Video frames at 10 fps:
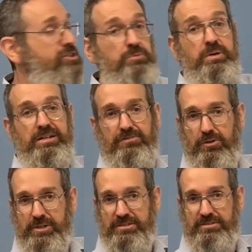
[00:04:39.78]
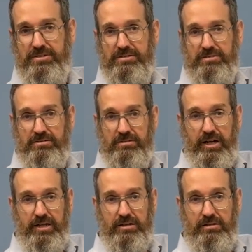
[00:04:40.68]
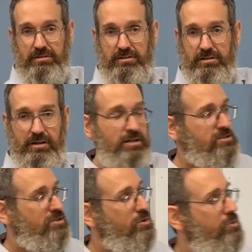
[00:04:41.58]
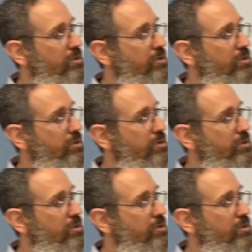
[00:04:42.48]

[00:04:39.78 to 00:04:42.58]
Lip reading: be influenced, right? So